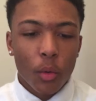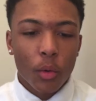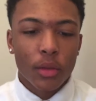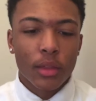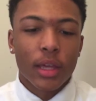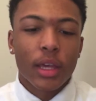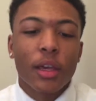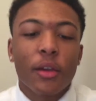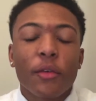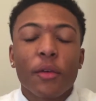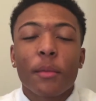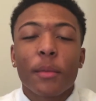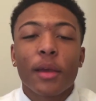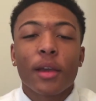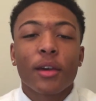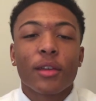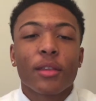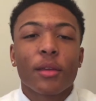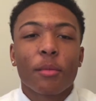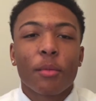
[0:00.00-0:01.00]
Well, thank you for being
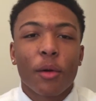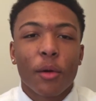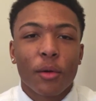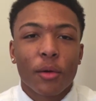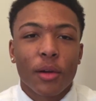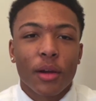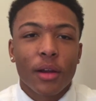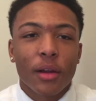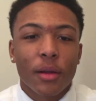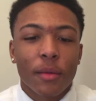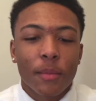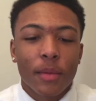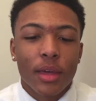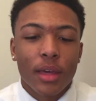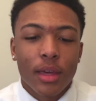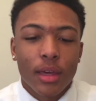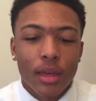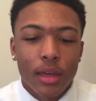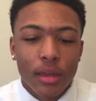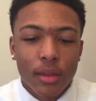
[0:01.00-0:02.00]
on the program,
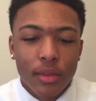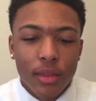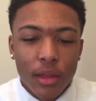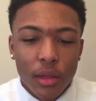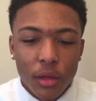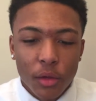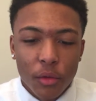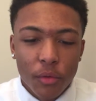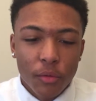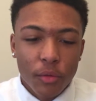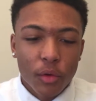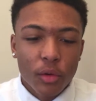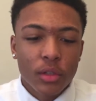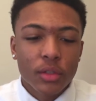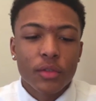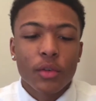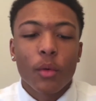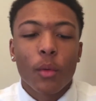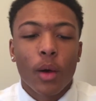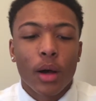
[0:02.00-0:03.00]
and thank you viewers
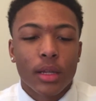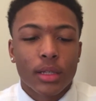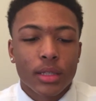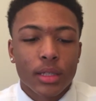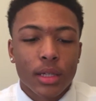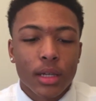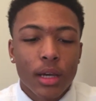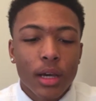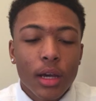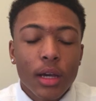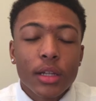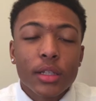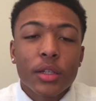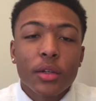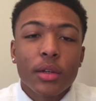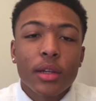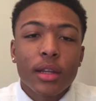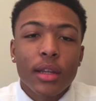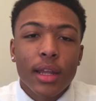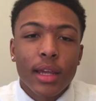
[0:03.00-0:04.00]
for watching.
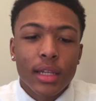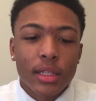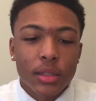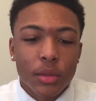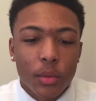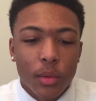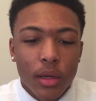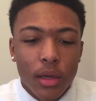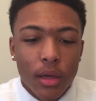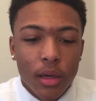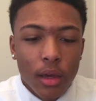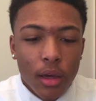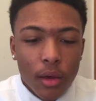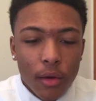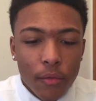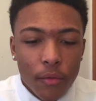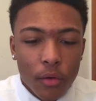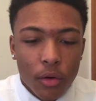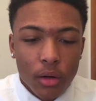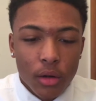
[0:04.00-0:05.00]
Tune in next week
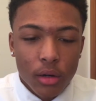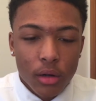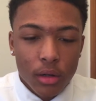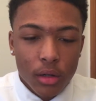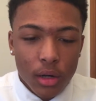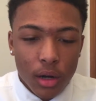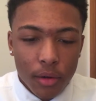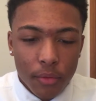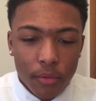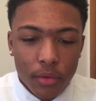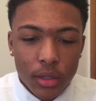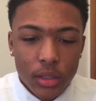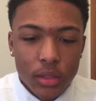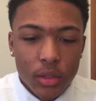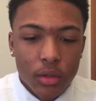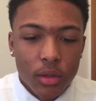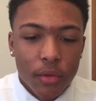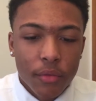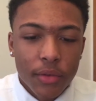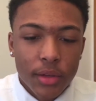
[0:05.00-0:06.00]
for coverage
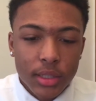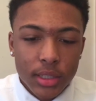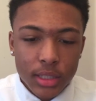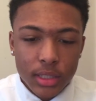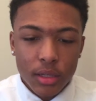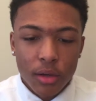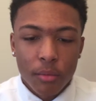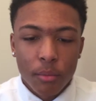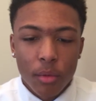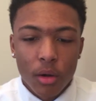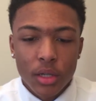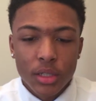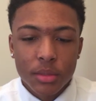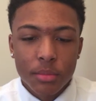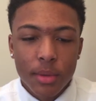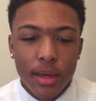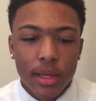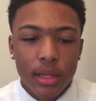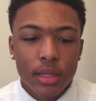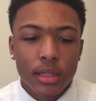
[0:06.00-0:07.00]
on the physics of March
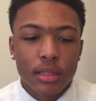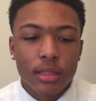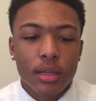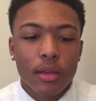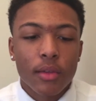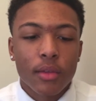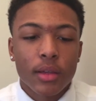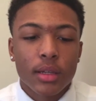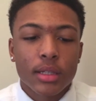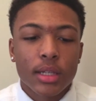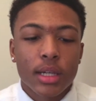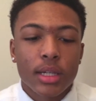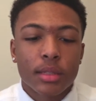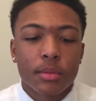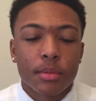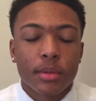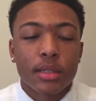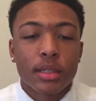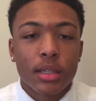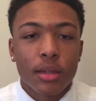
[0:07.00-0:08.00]
Madness. This has
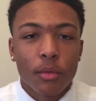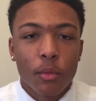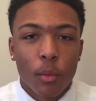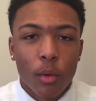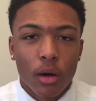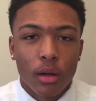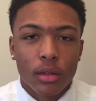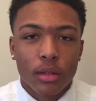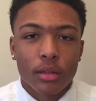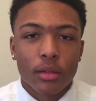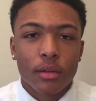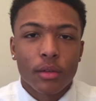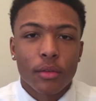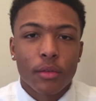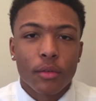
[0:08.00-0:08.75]
been Stephen Walden